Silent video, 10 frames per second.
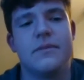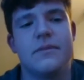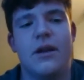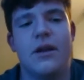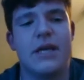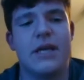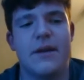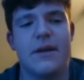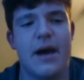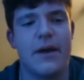He's kind
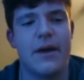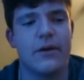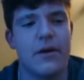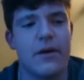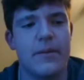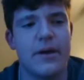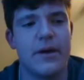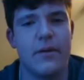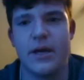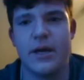of my idol growing up anyway,